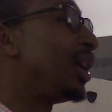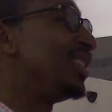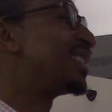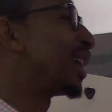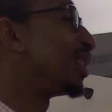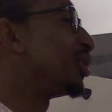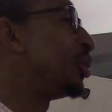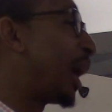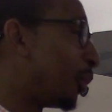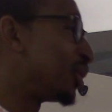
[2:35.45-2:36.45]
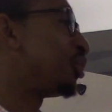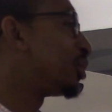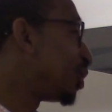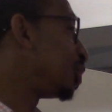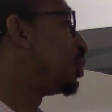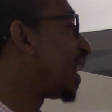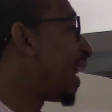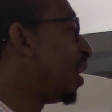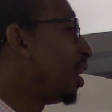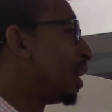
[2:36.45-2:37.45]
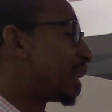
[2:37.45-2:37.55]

He's telling you, I want you to do that.